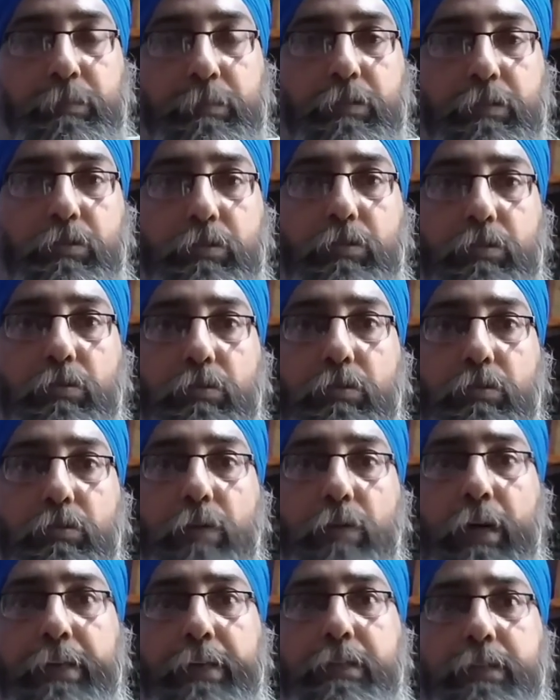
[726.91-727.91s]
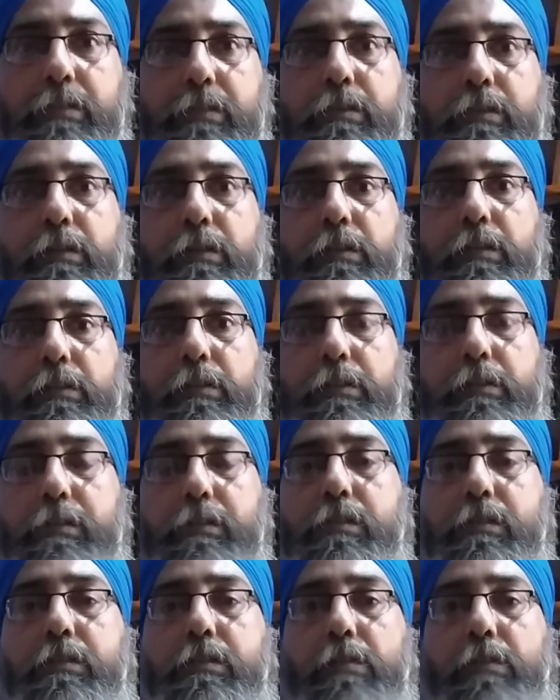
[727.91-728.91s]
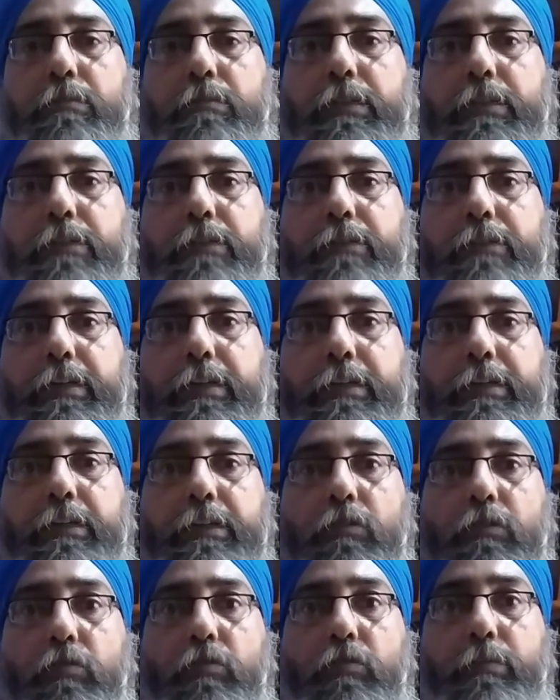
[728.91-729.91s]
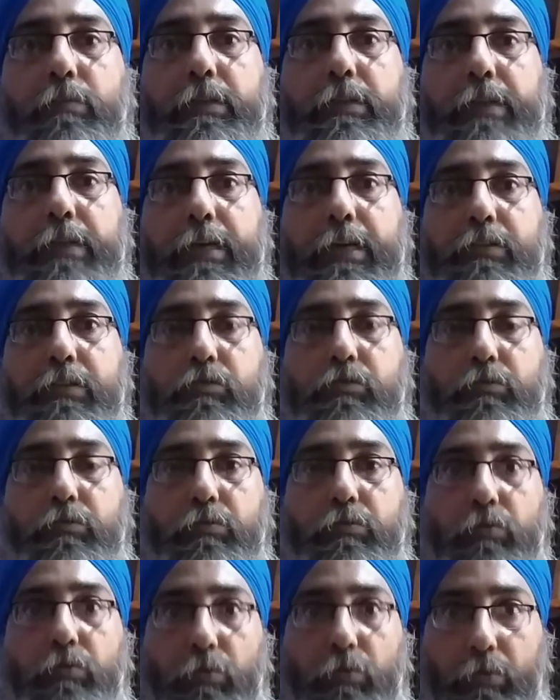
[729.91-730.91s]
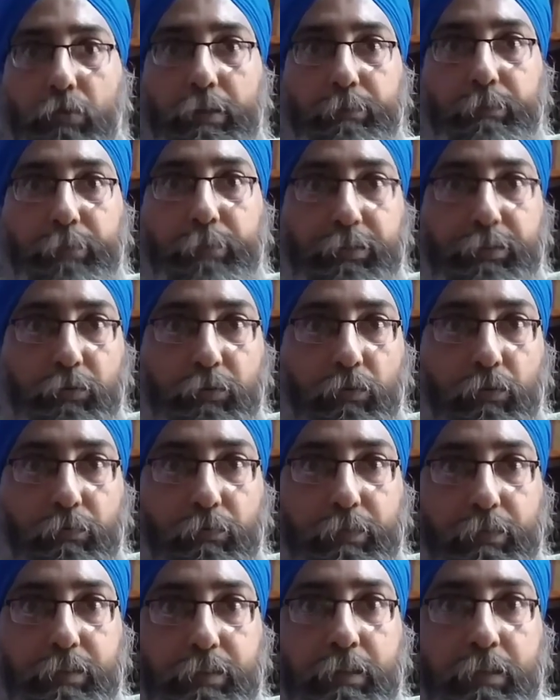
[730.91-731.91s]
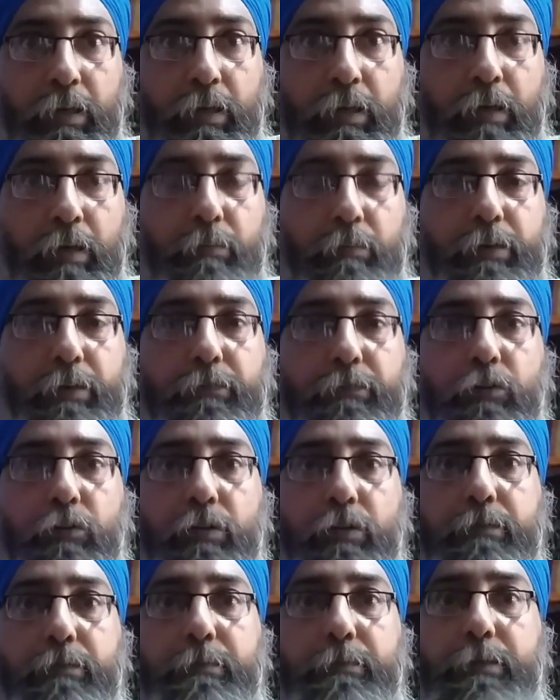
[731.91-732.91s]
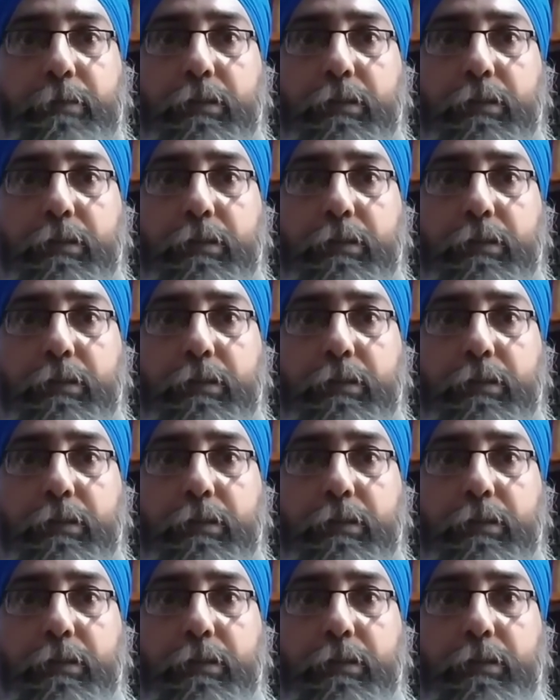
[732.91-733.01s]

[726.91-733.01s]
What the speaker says: So I guess this is something where India government has to hold a press conference, but for